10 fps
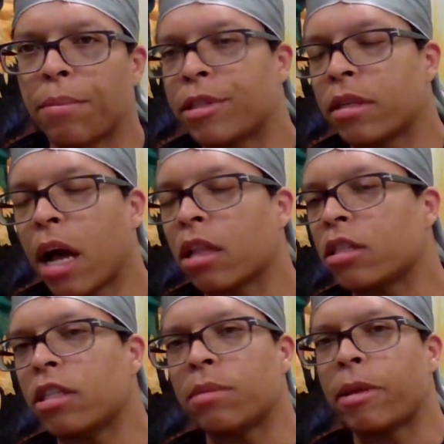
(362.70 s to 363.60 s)
much
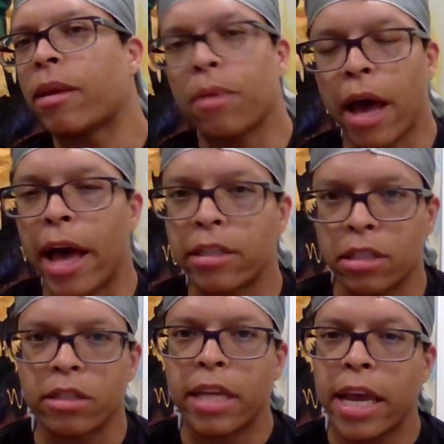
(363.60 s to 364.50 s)
knowledge he's been able to
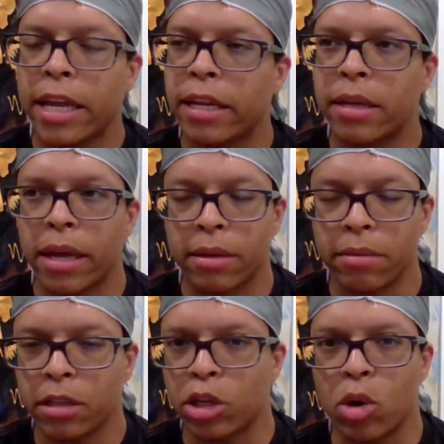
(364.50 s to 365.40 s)
ascertain
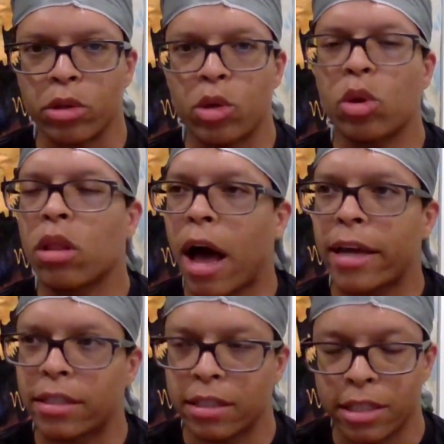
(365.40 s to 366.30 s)
and you know,
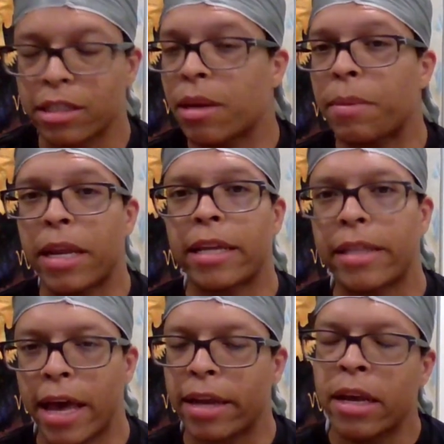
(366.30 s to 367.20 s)
utilize and disseminate
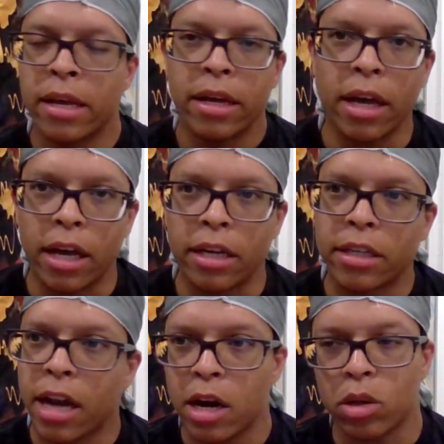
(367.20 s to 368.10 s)
that
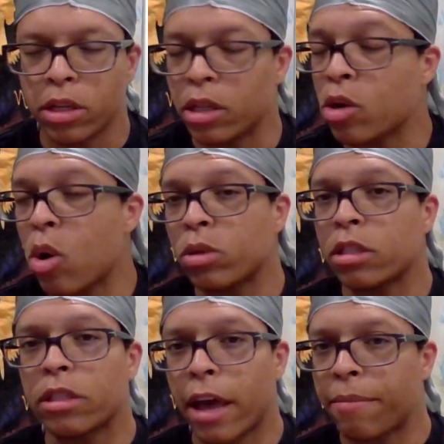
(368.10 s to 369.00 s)
to not only the
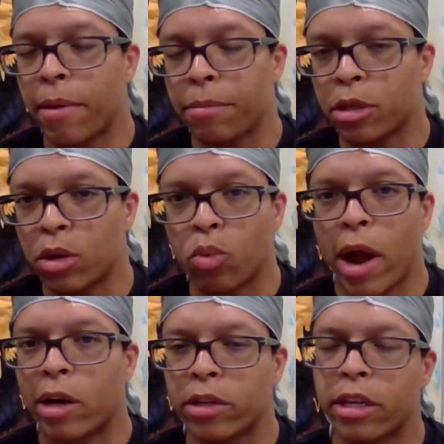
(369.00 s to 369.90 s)
coaching staff members
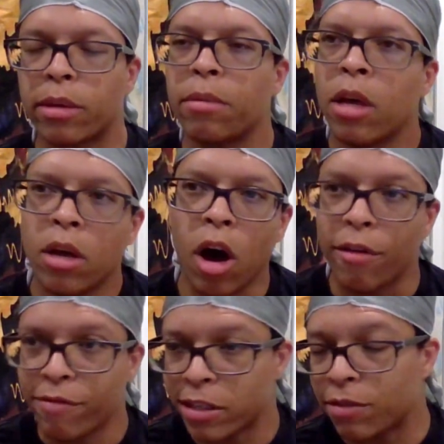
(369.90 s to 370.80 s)
around him
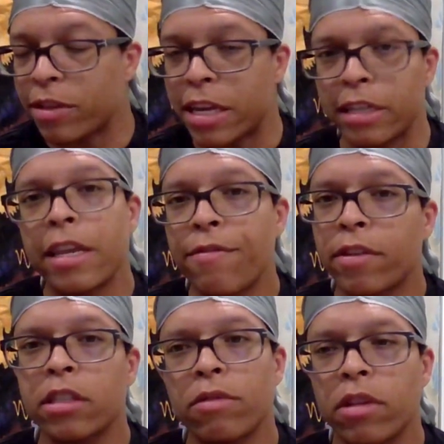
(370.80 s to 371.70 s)
offensively and
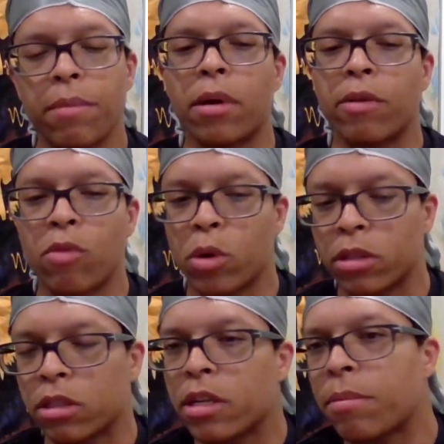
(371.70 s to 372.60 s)
defensively, but of
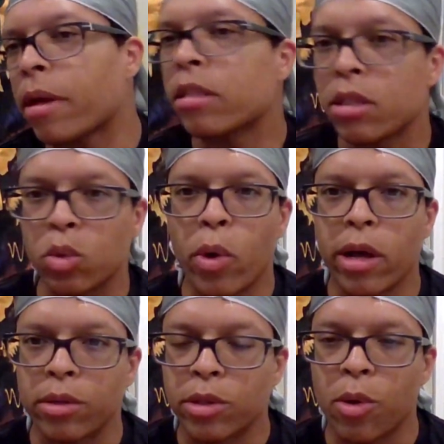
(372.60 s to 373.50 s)
course his teammates as
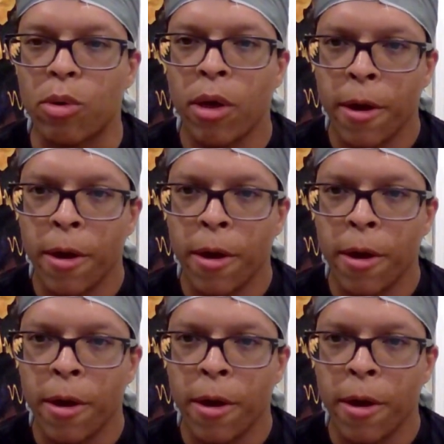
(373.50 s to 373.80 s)
well. So